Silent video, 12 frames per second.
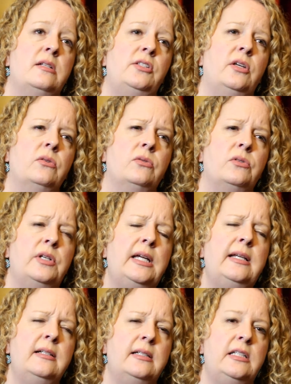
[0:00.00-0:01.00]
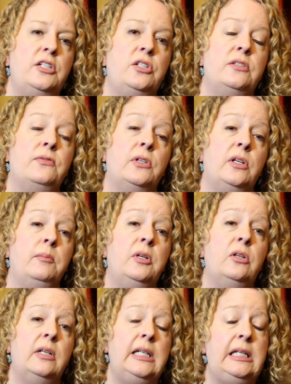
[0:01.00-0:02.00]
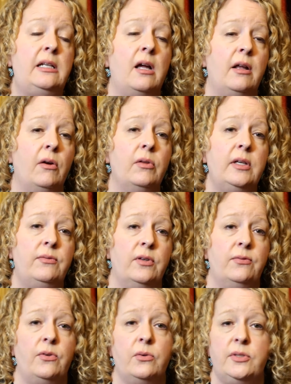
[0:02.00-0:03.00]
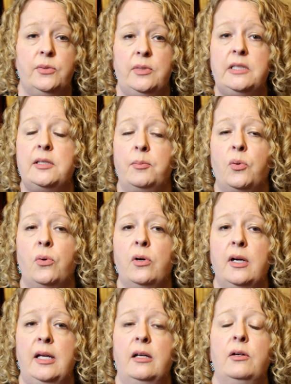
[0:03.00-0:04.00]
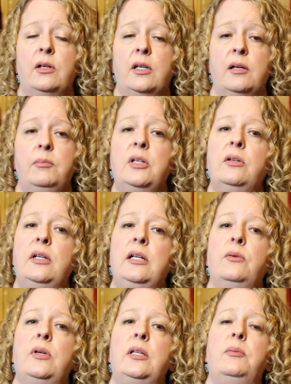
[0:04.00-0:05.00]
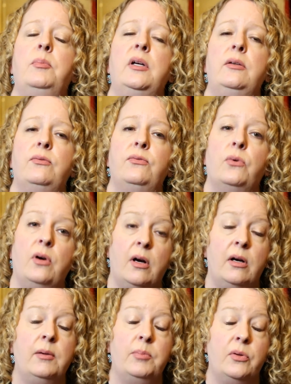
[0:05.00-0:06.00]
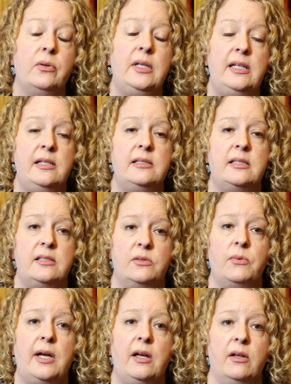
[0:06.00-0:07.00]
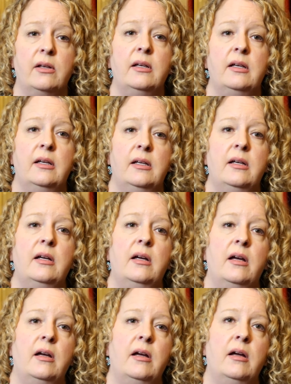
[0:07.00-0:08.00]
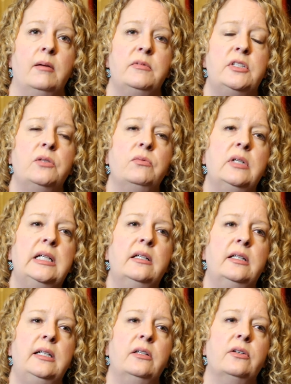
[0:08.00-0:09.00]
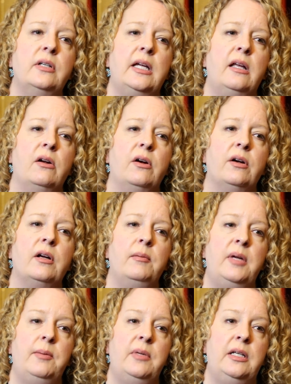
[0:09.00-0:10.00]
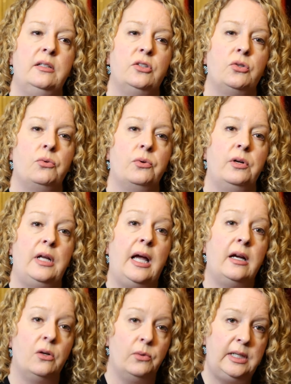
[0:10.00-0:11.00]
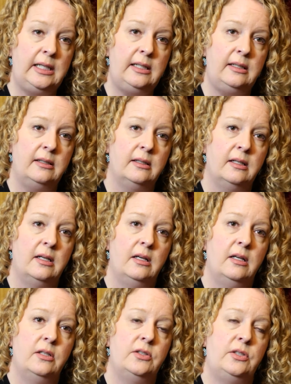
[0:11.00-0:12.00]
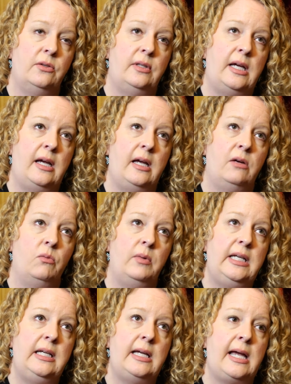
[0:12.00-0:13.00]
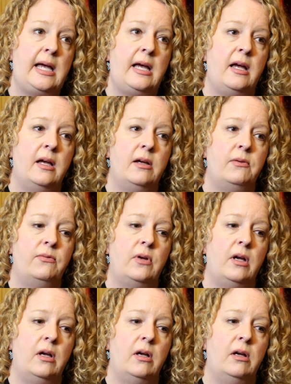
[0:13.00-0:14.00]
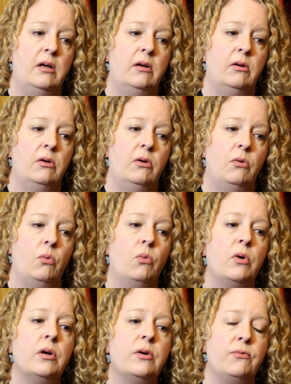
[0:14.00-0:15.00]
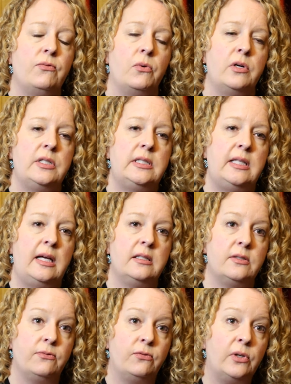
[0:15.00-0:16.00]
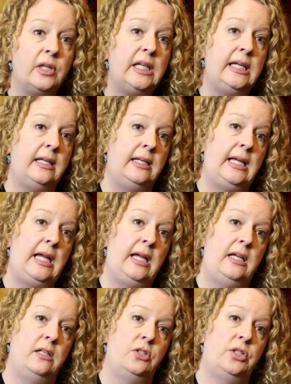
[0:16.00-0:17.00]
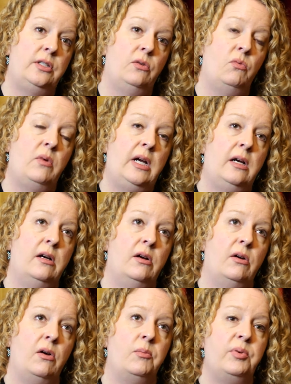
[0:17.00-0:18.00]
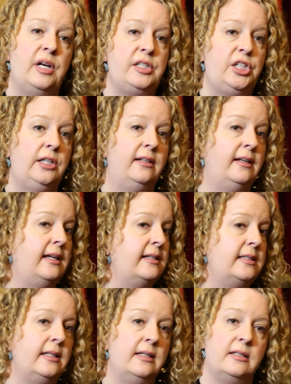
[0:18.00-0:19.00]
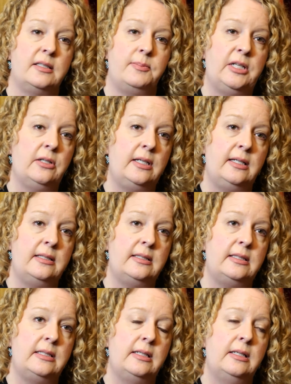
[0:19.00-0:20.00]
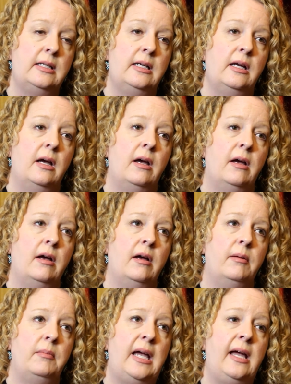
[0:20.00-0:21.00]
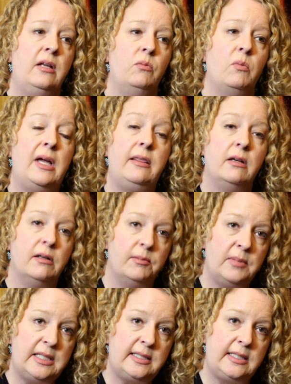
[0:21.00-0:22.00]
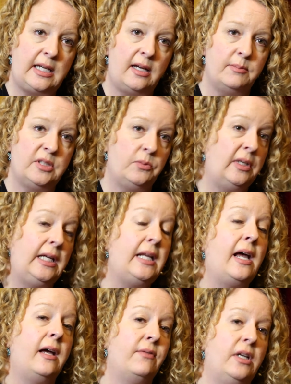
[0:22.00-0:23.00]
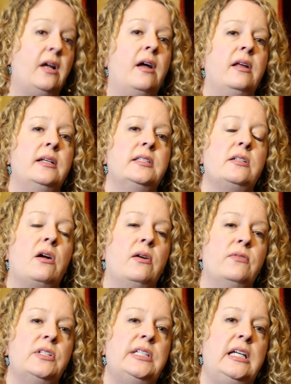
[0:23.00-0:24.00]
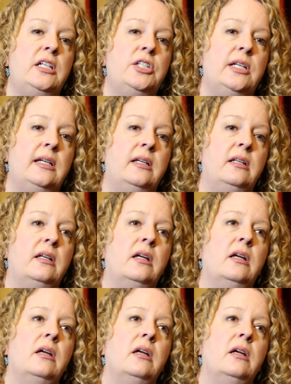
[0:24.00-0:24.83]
So creating conditions for community, not only for folks we support and are in community with, but for our employees as well, to really look at our commitment toward equity, so that we have a workforce that's fully engaged, where oppression isn't experienced. And when there are missteps, we can have an honest conversation.